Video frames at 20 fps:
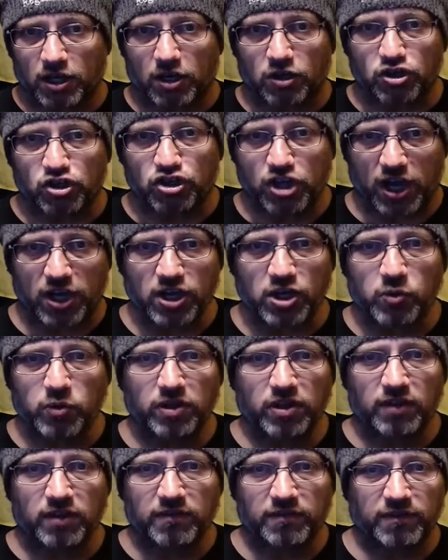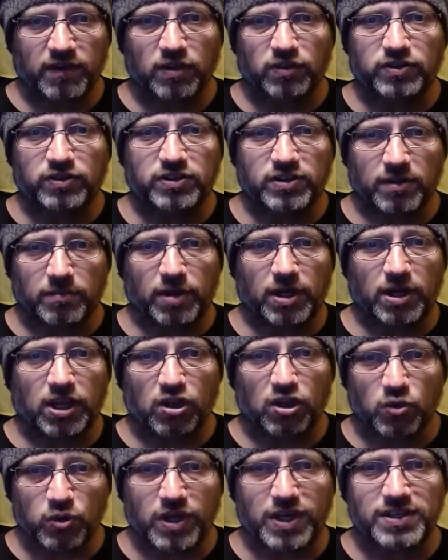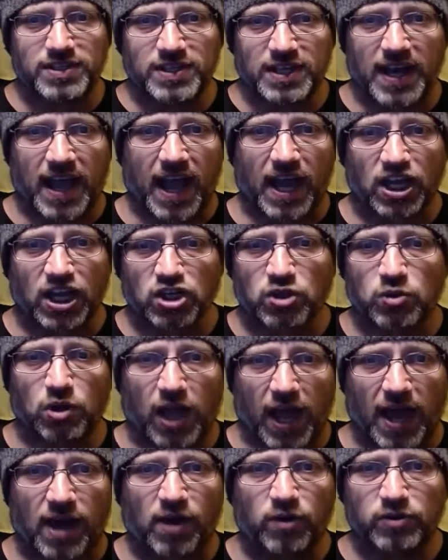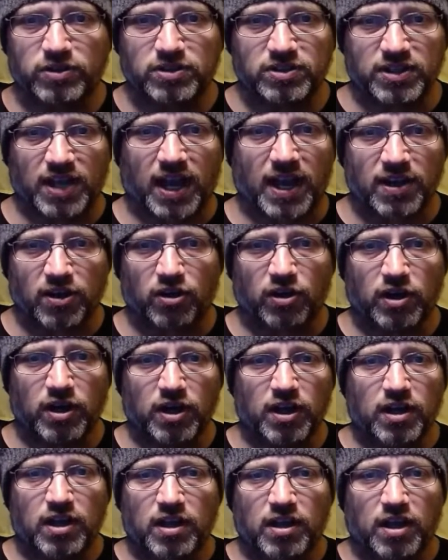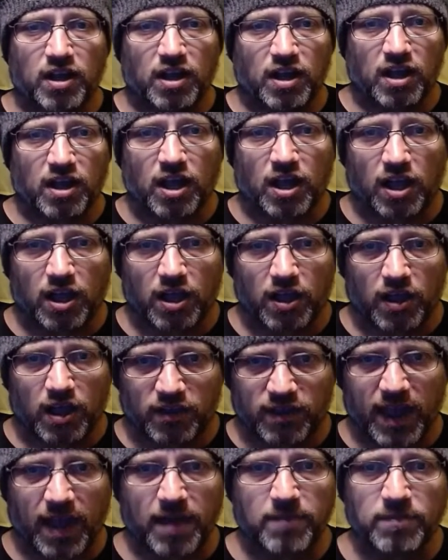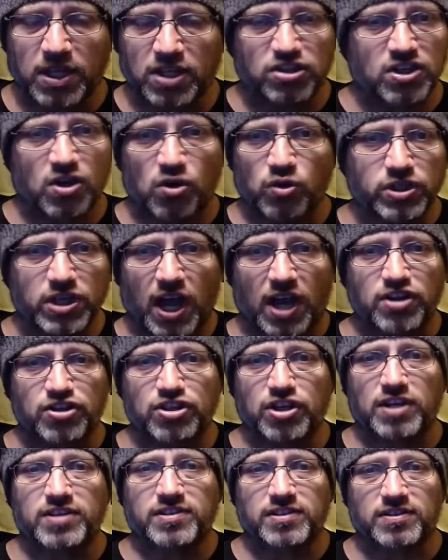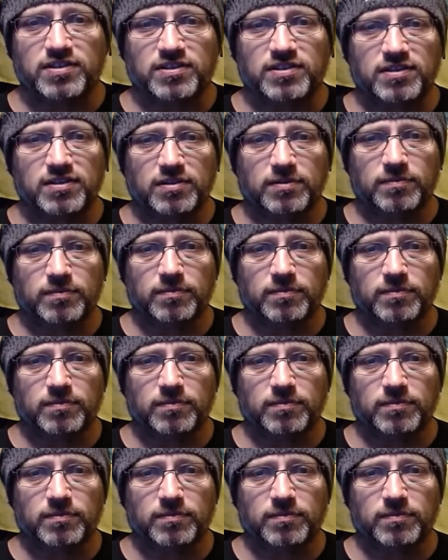genuinely field somebody who is an actual outsider, and that means no Scott Jensens,